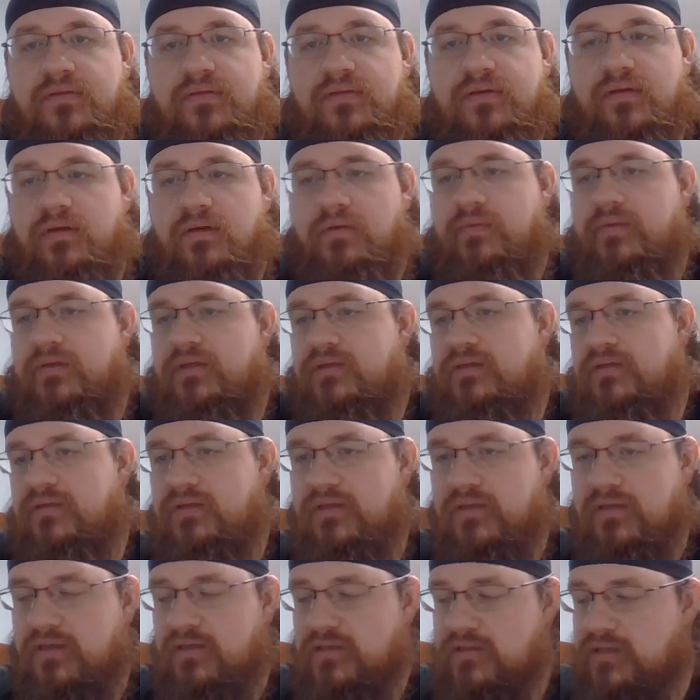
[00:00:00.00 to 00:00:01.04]
You know, we
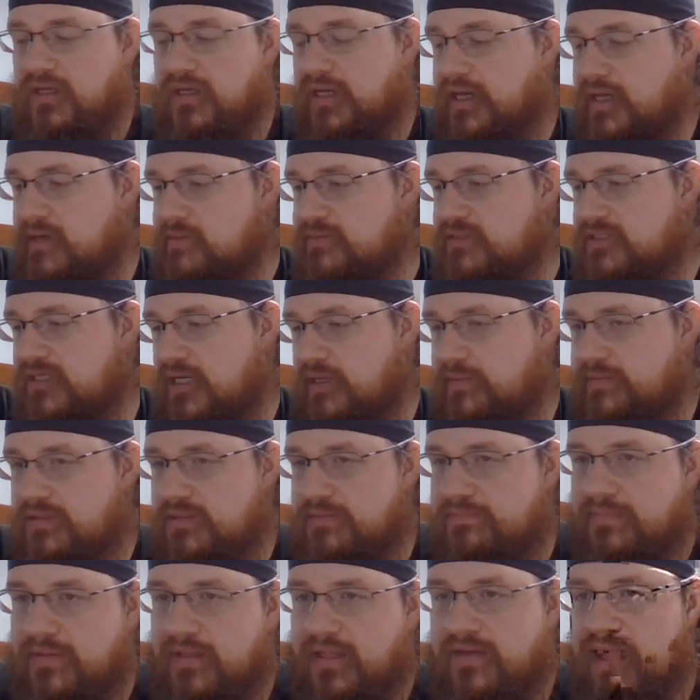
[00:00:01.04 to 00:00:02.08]
I got him set up to
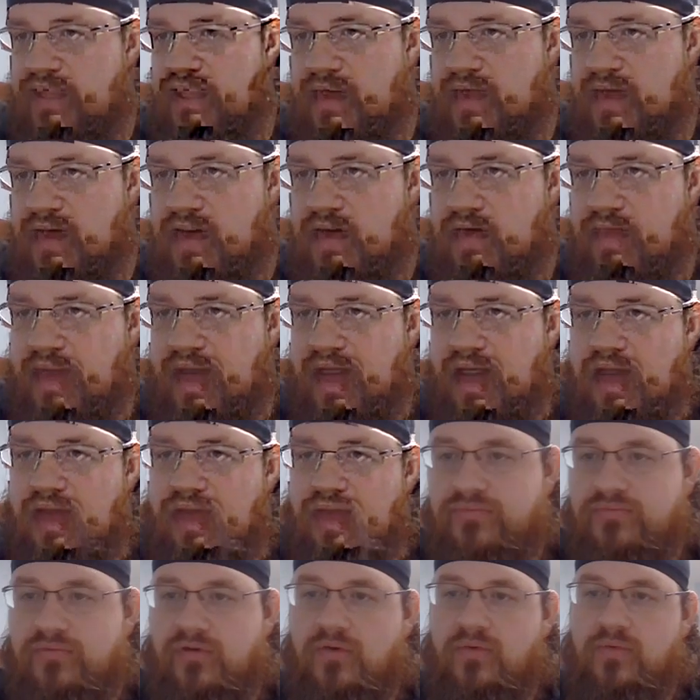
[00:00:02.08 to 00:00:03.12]
play for a little bit,
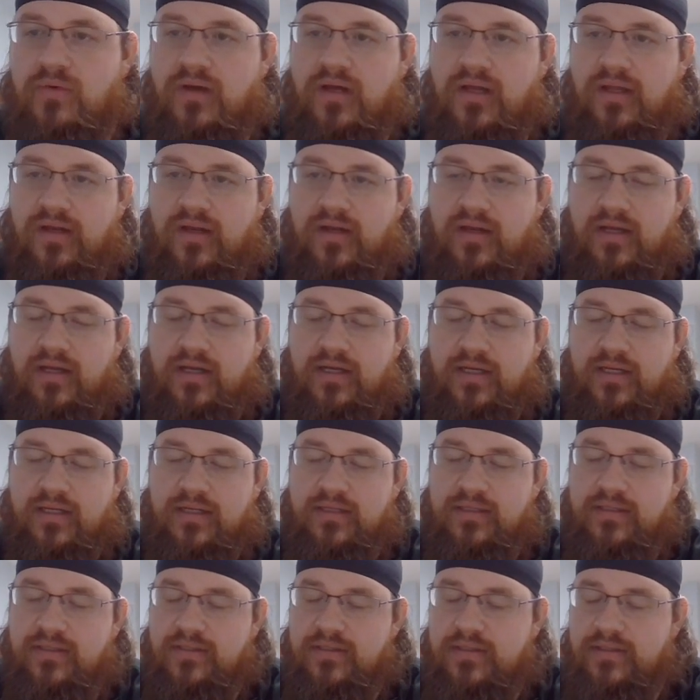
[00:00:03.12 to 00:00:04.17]
throw on. Uh,
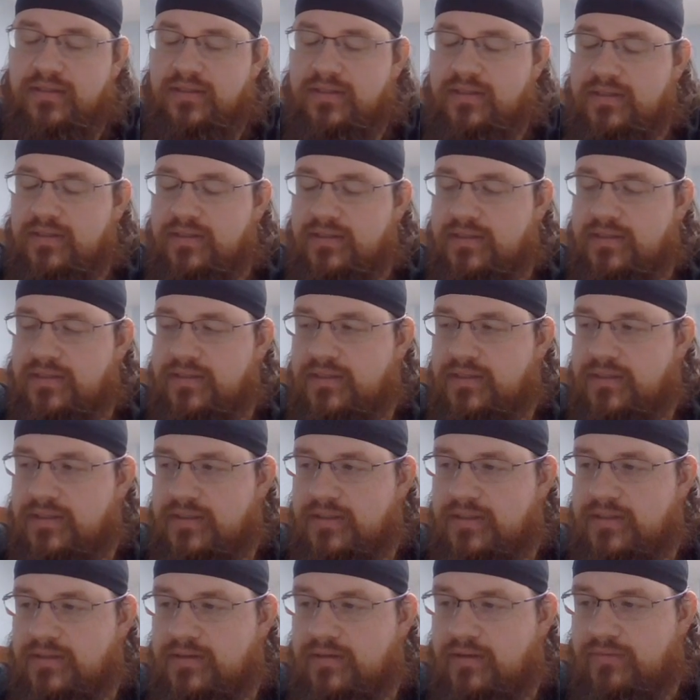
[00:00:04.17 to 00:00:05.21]

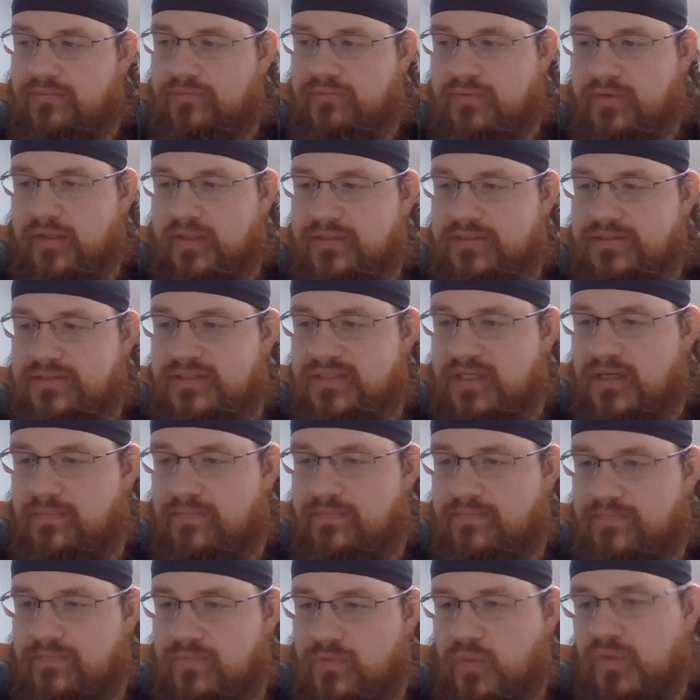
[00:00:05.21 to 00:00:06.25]
threw on
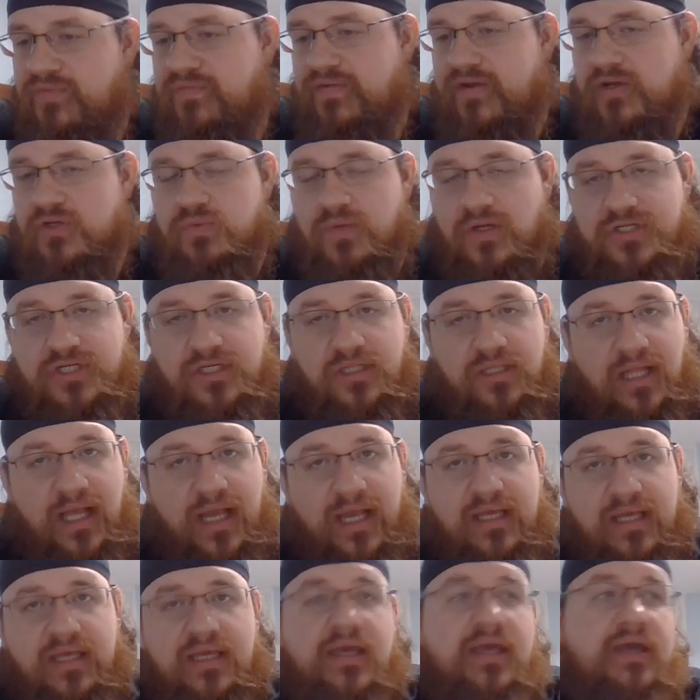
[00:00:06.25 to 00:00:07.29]
some. We finished watching
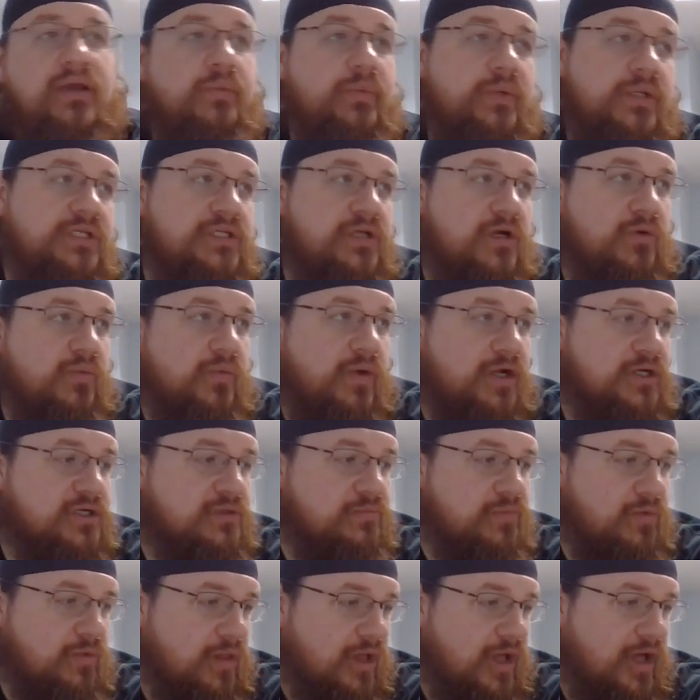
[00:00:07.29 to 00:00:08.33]
Lion King. We started watching
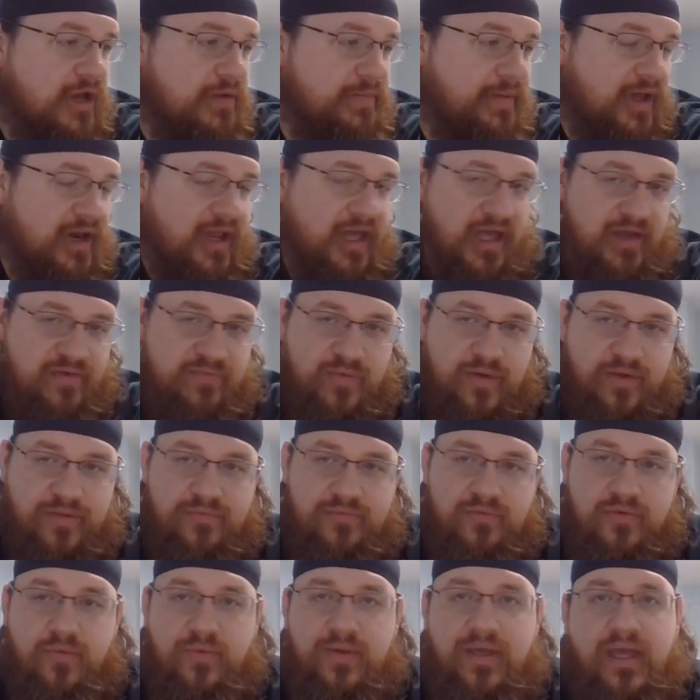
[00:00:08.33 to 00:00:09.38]
Mulan. About halfway
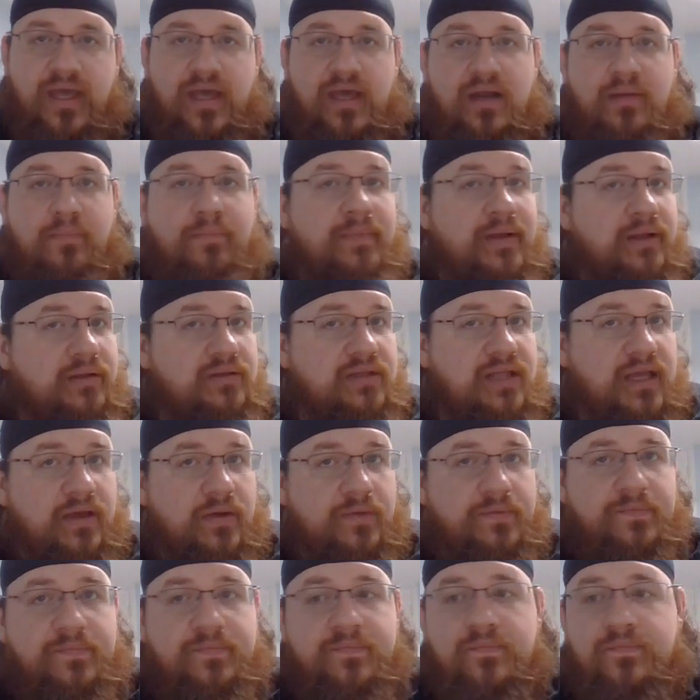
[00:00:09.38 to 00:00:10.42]
through, he had a
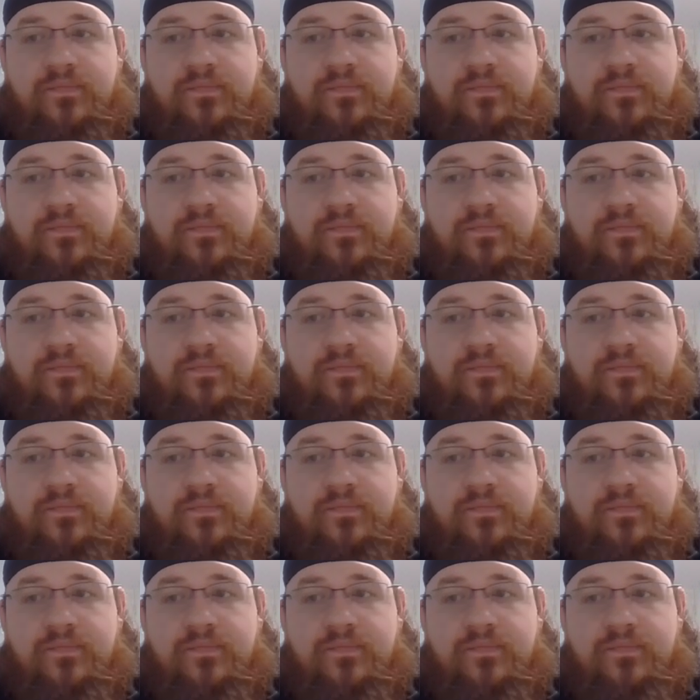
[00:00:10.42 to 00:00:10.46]
meltdown.